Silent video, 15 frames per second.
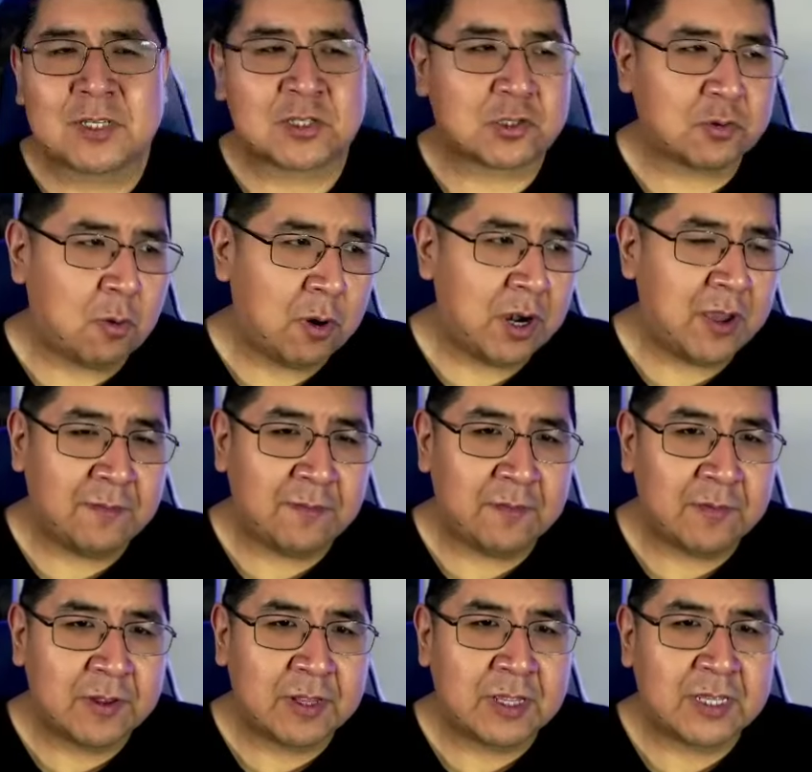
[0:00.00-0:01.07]
sort of.
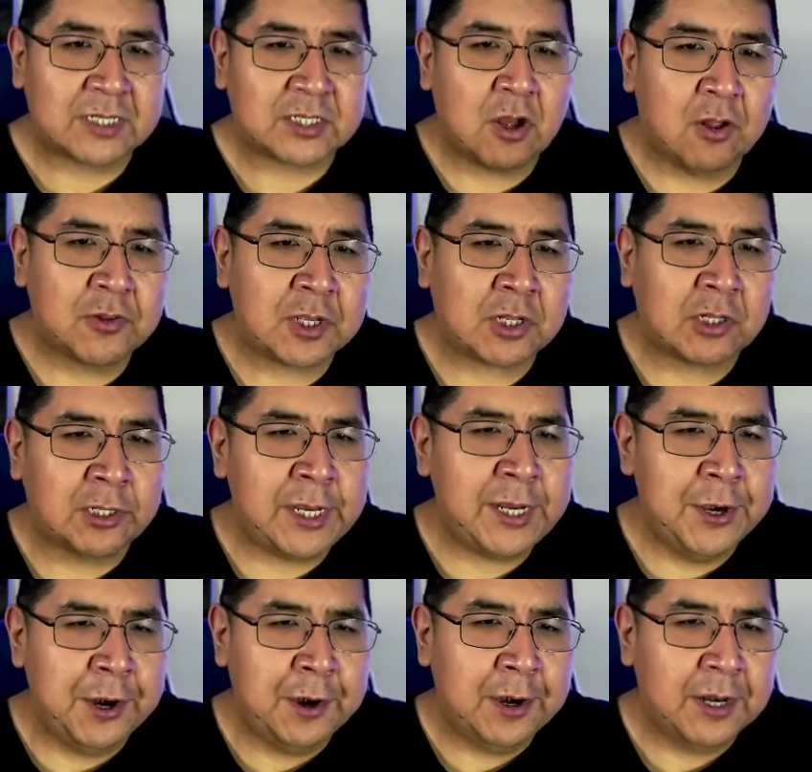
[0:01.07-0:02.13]
It's called The
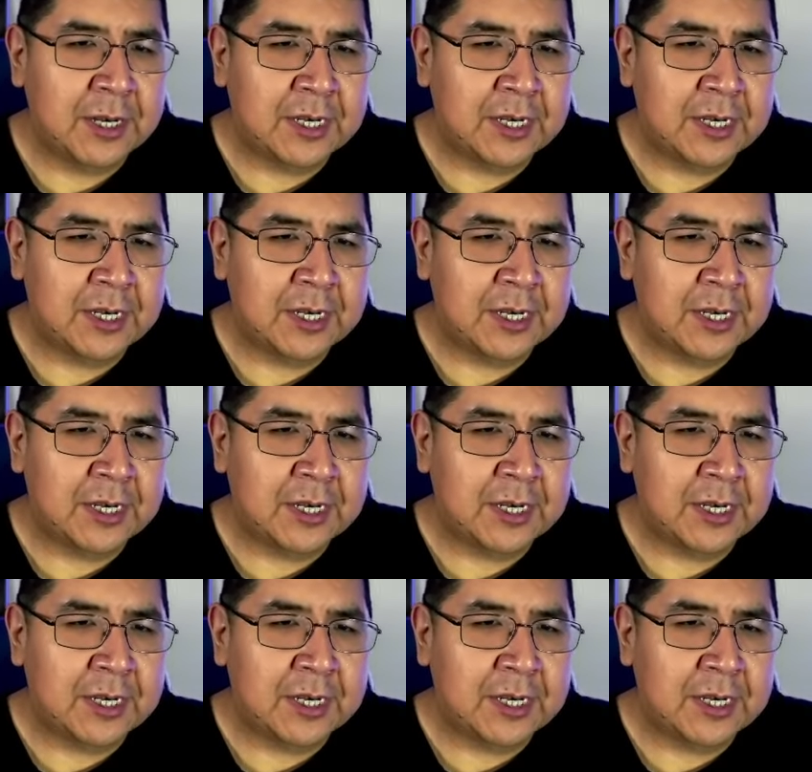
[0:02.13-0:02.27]
Cleaner.